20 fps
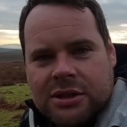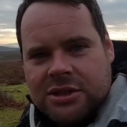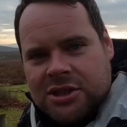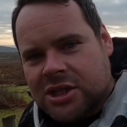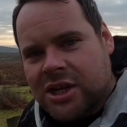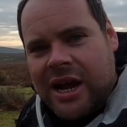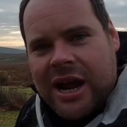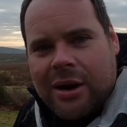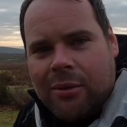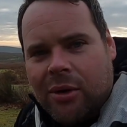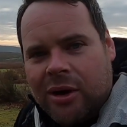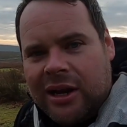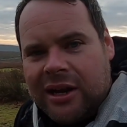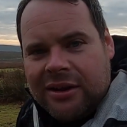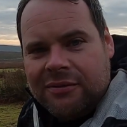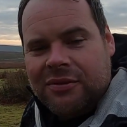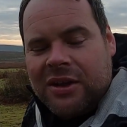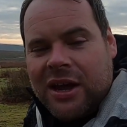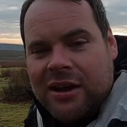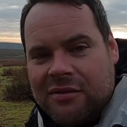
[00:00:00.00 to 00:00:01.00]
So now I
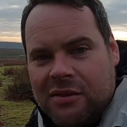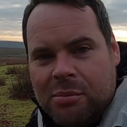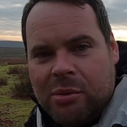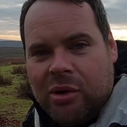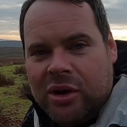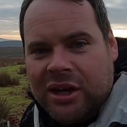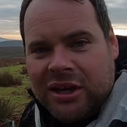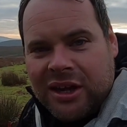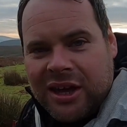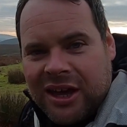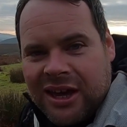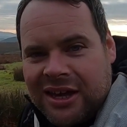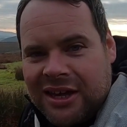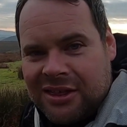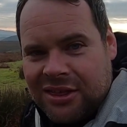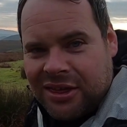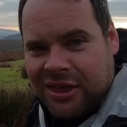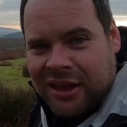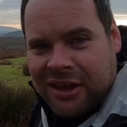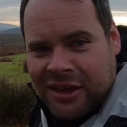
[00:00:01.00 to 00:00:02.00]
leave Davy Boy and
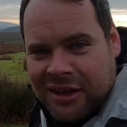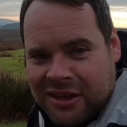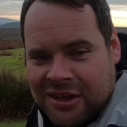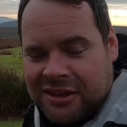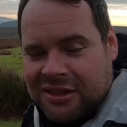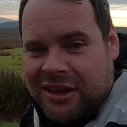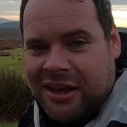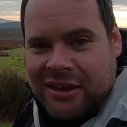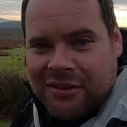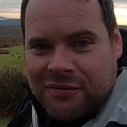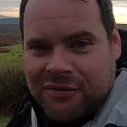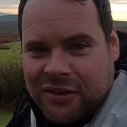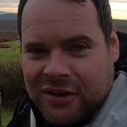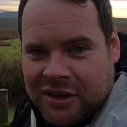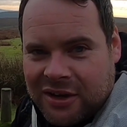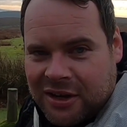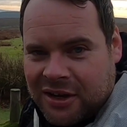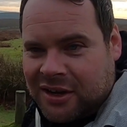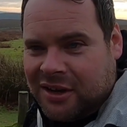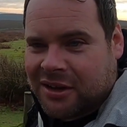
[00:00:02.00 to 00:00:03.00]
Keith. They've
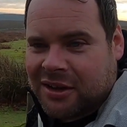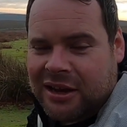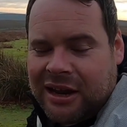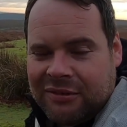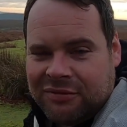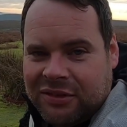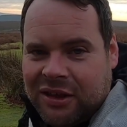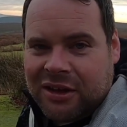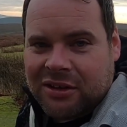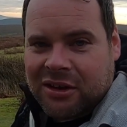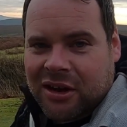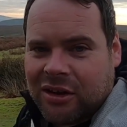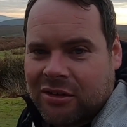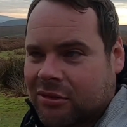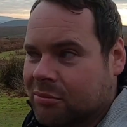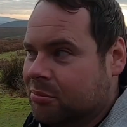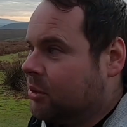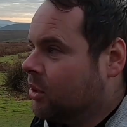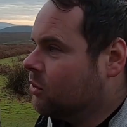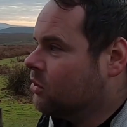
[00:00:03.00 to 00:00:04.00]
left their
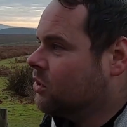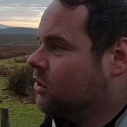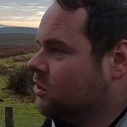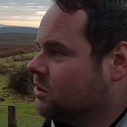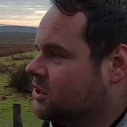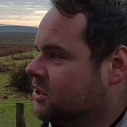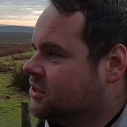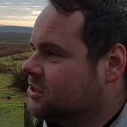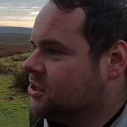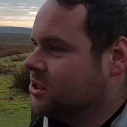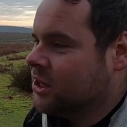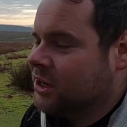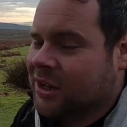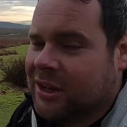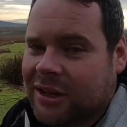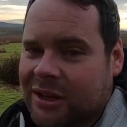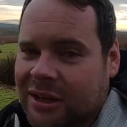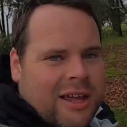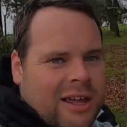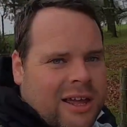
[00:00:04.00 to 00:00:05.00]
car at Pole Cottage,
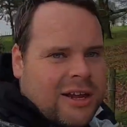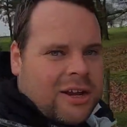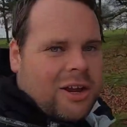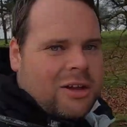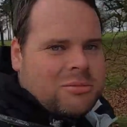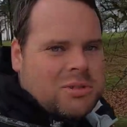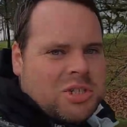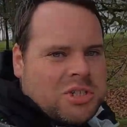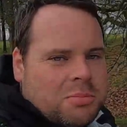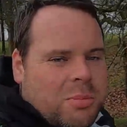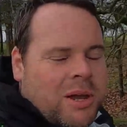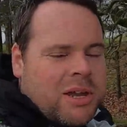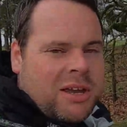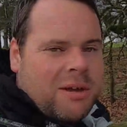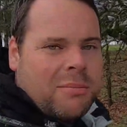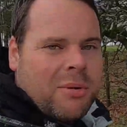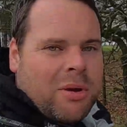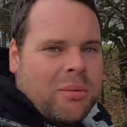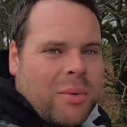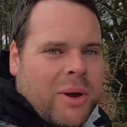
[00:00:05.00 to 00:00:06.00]
and I'm just
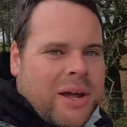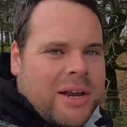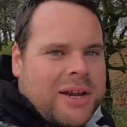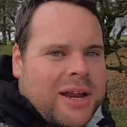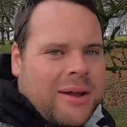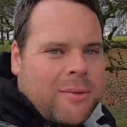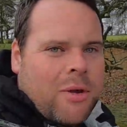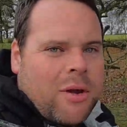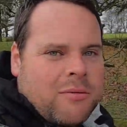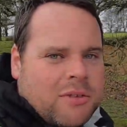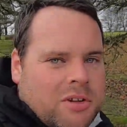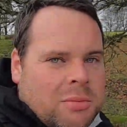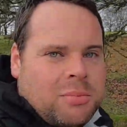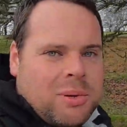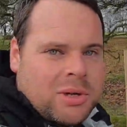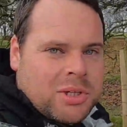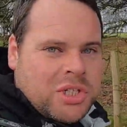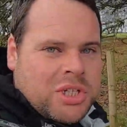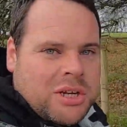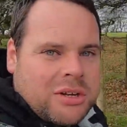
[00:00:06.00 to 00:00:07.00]
making my way now over to
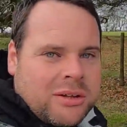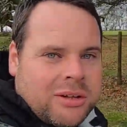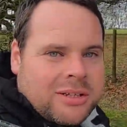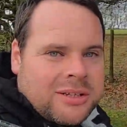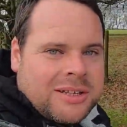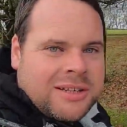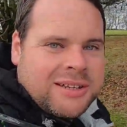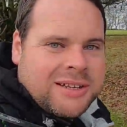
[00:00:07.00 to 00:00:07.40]
Plush Hill.